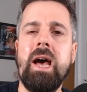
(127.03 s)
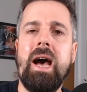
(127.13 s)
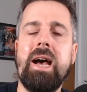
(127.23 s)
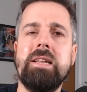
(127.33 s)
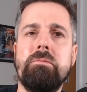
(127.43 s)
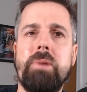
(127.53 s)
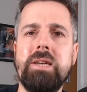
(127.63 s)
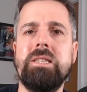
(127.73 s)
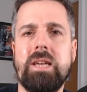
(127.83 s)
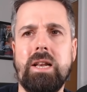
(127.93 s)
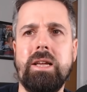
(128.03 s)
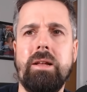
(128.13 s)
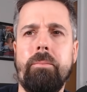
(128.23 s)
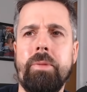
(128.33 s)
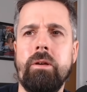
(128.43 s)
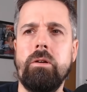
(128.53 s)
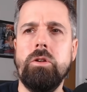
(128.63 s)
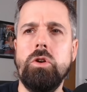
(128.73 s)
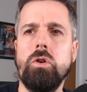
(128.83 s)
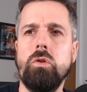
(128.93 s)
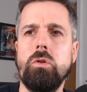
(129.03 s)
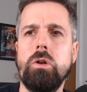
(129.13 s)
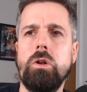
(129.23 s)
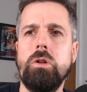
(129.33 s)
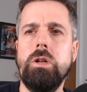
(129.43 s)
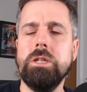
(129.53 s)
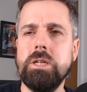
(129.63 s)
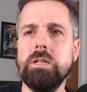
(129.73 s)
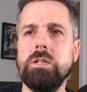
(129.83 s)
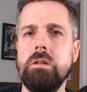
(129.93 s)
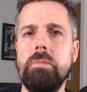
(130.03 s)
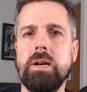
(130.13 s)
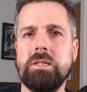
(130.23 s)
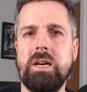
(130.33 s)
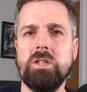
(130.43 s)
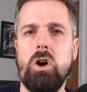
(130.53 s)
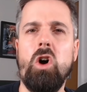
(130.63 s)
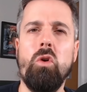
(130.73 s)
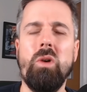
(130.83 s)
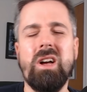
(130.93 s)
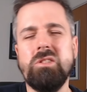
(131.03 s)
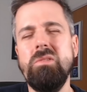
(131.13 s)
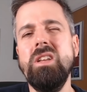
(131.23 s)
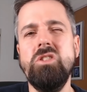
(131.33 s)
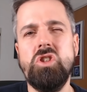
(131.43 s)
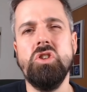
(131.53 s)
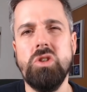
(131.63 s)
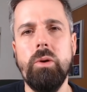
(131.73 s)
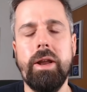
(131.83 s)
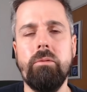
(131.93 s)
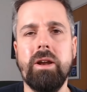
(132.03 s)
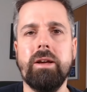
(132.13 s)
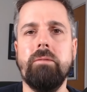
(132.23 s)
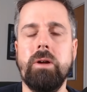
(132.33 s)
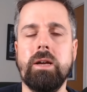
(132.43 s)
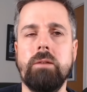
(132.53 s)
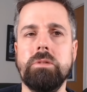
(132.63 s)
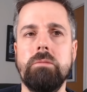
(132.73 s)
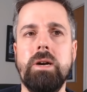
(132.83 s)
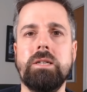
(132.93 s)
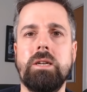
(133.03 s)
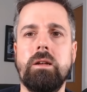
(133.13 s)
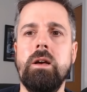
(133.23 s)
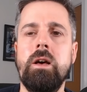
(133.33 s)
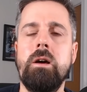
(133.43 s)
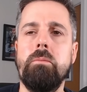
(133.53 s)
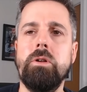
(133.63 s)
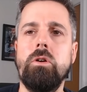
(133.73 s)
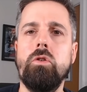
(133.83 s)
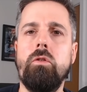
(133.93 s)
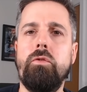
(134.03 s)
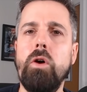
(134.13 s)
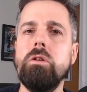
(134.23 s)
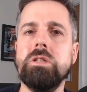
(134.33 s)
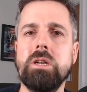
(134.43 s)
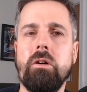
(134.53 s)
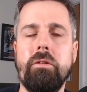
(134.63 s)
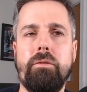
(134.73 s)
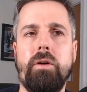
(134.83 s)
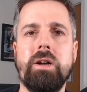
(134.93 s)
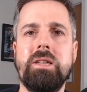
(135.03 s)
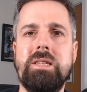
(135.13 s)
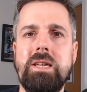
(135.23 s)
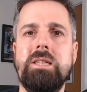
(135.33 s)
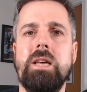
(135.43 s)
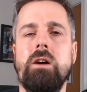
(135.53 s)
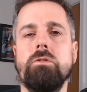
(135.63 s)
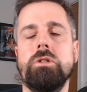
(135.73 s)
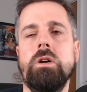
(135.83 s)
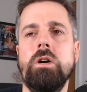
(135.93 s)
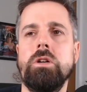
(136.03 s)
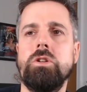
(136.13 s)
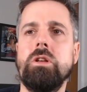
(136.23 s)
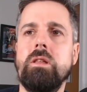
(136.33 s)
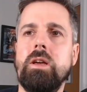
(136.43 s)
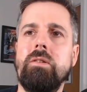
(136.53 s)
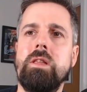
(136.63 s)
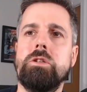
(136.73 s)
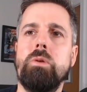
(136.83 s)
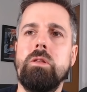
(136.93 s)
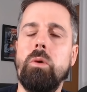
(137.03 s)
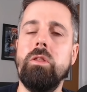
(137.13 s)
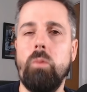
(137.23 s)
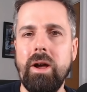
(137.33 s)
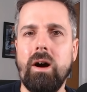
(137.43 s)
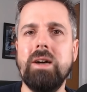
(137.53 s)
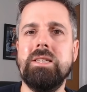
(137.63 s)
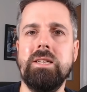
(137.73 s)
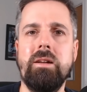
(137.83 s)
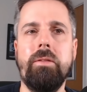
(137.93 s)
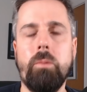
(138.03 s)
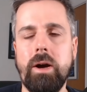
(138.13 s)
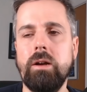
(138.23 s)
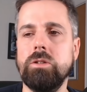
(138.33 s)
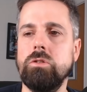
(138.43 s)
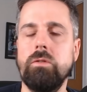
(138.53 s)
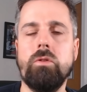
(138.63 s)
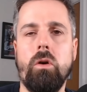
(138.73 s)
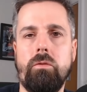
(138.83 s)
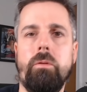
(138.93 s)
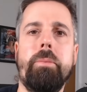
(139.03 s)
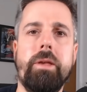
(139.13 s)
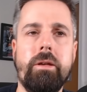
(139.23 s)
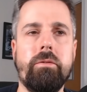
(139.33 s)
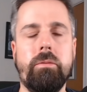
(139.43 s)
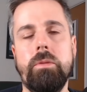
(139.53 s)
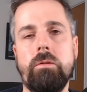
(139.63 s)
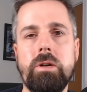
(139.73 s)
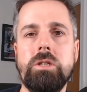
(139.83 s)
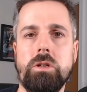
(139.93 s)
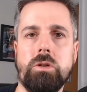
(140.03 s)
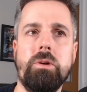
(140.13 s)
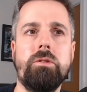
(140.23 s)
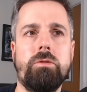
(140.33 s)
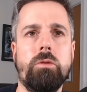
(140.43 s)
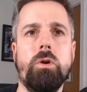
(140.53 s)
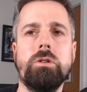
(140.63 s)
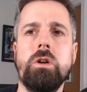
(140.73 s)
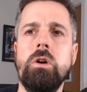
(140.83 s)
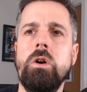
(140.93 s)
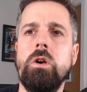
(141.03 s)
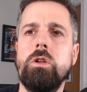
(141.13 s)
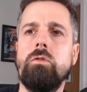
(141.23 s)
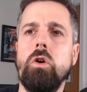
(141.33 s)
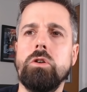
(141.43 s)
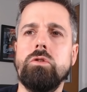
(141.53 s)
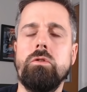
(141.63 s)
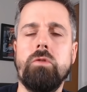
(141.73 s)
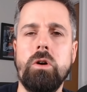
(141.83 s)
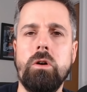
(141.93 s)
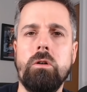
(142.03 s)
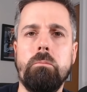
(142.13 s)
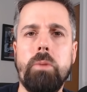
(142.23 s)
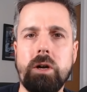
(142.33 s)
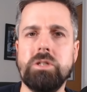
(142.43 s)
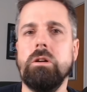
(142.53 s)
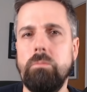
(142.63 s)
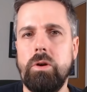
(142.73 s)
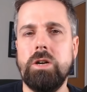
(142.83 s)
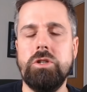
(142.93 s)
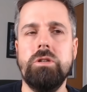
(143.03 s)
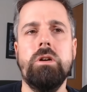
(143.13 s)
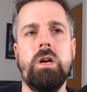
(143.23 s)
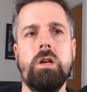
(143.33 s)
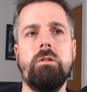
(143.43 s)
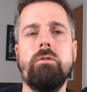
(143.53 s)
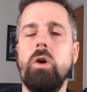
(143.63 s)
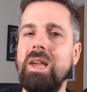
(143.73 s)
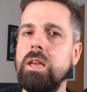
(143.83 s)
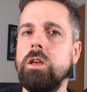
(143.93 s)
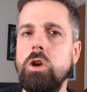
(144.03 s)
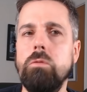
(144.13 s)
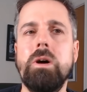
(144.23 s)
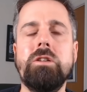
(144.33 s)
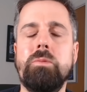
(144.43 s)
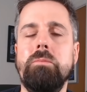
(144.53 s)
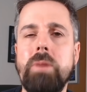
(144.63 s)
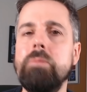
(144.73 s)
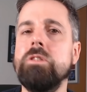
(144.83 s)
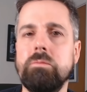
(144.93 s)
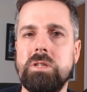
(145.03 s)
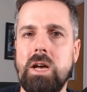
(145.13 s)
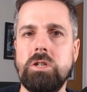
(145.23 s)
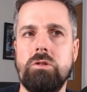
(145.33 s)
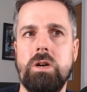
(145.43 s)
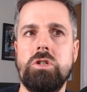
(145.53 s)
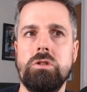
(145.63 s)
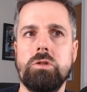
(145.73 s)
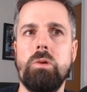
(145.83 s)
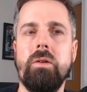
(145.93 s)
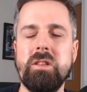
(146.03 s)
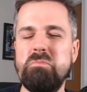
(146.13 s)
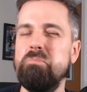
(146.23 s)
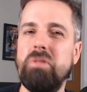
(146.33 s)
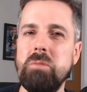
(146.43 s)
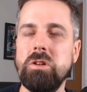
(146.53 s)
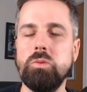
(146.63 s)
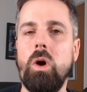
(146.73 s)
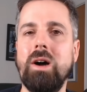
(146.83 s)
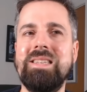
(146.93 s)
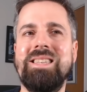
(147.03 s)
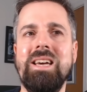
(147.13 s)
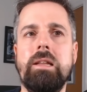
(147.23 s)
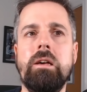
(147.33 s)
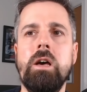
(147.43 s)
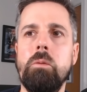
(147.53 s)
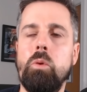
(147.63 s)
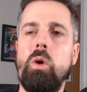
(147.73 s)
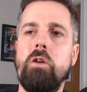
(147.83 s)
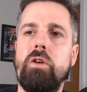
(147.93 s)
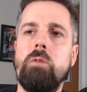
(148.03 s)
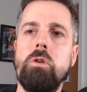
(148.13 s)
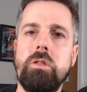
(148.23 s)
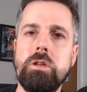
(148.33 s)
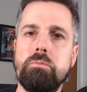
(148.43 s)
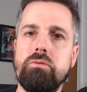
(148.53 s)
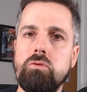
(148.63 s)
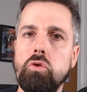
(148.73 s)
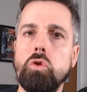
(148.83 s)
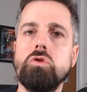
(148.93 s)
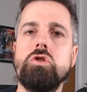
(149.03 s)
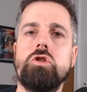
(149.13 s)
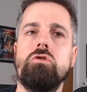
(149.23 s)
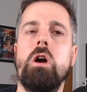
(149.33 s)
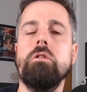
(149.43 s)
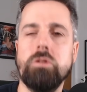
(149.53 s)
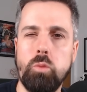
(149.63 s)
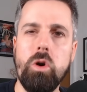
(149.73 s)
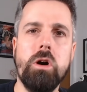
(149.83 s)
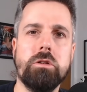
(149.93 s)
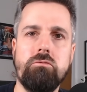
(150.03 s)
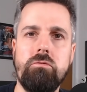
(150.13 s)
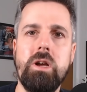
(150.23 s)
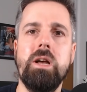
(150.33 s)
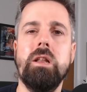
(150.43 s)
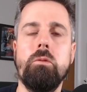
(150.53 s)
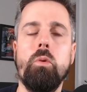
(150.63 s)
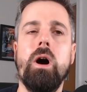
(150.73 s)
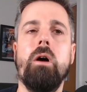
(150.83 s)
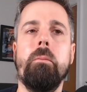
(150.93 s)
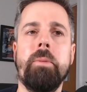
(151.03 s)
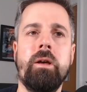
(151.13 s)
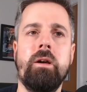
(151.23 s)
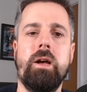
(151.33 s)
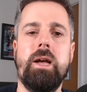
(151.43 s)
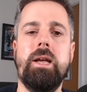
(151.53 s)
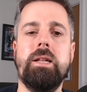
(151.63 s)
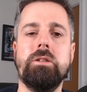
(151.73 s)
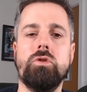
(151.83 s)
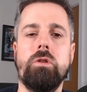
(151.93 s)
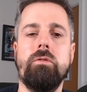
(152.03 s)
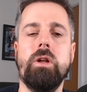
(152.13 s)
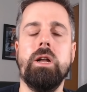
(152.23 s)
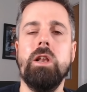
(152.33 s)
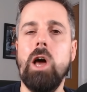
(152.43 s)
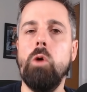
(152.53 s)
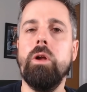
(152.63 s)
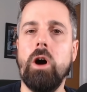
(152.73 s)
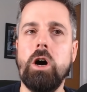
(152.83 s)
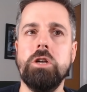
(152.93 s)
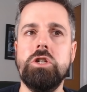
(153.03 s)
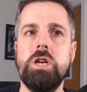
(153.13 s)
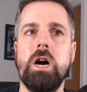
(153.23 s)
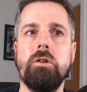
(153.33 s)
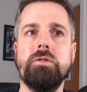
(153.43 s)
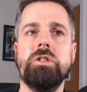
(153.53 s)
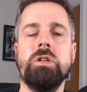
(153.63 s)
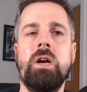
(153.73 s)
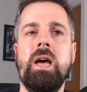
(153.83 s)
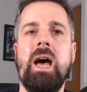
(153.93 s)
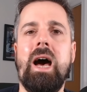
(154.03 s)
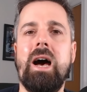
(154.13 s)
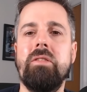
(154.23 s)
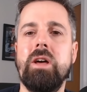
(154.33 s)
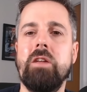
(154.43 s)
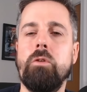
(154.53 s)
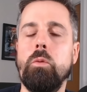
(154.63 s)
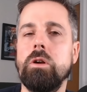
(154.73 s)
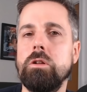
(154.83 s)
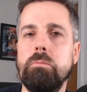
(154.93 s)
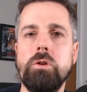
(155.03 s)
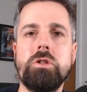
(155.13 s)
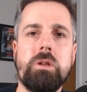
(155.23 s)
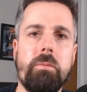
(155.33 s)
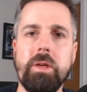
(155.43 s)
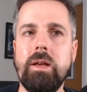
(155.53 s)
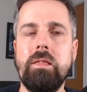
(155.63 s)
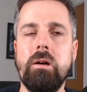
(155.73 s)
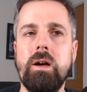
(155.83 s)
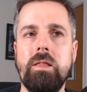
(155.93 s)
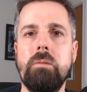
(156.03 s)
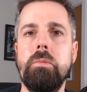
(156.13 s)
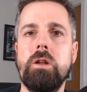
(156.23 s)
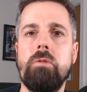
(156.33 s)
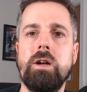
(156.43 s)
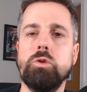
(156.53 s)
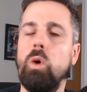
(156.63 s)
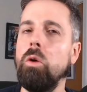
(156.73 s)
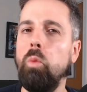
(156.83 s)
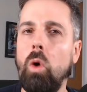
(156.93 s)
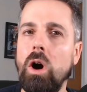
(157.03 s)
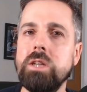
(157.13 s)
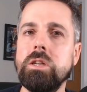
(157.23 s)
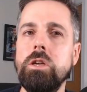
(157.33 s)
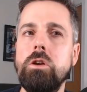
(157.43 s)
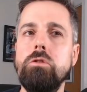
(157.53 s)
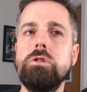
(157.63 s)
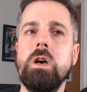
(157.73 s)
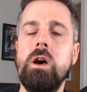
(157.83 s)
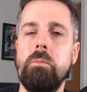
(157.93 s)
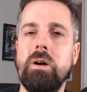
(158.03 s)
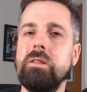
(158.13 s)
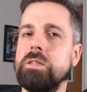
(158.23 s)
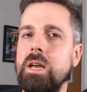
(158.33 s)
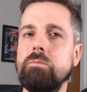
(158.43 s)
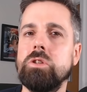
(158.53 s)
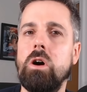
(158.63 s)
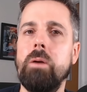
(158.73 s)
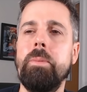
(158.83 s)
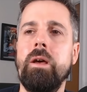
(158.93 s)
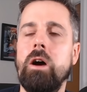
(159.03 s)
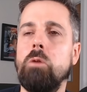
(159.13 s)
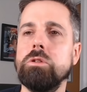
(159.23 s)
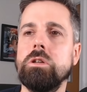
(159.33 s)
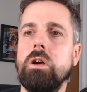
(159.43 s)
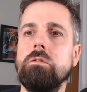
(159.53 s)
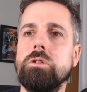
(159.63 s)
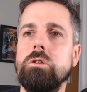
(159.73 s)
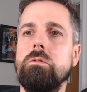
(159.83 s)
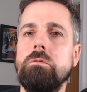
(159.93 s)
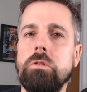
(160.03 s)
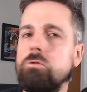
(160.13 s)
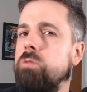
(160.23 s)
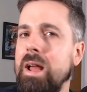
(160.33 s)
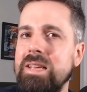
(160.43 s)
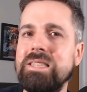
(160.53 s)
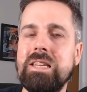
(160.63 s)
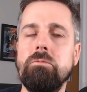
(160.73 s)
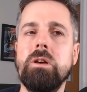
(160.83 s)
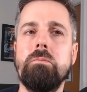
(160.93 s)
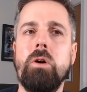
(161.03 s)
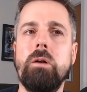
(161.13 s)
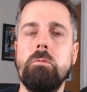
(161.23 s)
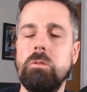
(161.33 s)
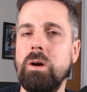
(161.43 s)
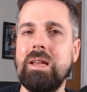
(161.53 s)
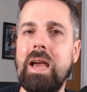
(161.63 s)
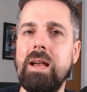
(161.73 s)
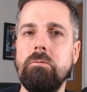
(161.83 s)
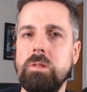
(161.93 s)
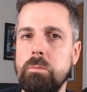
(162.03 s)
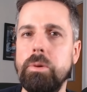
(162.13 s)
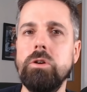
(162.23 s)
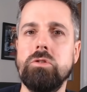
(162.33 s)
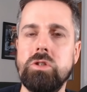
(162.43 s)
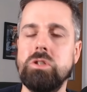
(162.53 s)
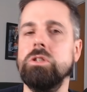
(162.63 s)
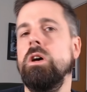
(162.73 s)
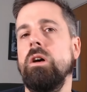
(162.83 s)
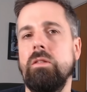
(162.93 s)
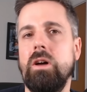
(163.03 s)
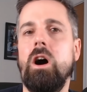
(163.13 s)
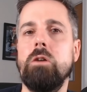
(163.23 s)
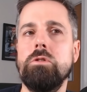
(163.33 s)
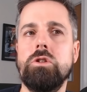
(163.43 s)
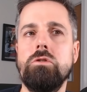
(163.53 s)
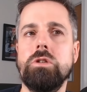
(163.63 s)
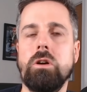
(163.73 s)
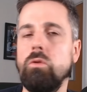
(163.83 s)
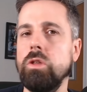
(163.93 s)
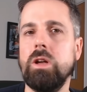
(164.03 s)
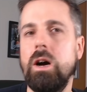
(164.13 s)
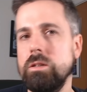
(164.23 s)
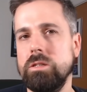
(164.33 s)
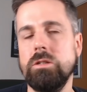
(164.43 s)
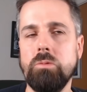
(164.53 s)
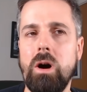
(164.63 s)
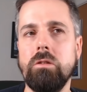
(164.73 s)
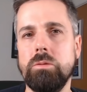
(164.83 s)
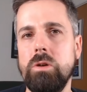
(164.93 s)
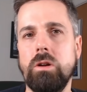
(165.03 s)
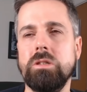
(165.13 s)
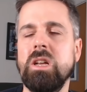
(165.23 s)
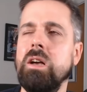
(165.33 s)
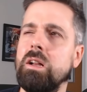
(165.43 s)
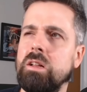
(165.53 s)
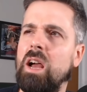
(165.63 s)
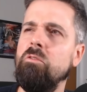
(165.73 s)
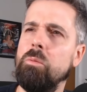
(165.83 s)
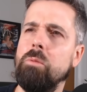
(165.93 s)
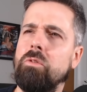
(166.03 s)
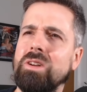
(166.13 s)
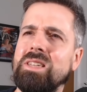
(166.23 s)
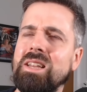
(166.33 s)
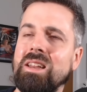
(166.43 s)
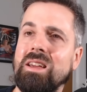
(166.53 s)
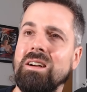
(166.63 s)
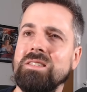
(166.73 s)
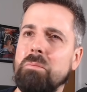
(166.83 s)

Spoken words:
And basically, you're listening to the mix as a whole, as really you should do anyway when it comes to mixing, but you're not focusing on the finer details. So you can think of it this way. The way I did it and the way I sort of got from the research I went through was you've got sort of bus compression, you've got EQ, maybe some saturation as well. And that's pretty much what I did. But what I found were these broad strokes worked really well in sort of like low and high shelves. And then if I wanted to boost something in the mid-range, quite wide cues. But at the same time, I wasn't going too crazy with my game, with the boosts that I was using, or the cuts as well, to be honest. I can't remember if I did any cuts.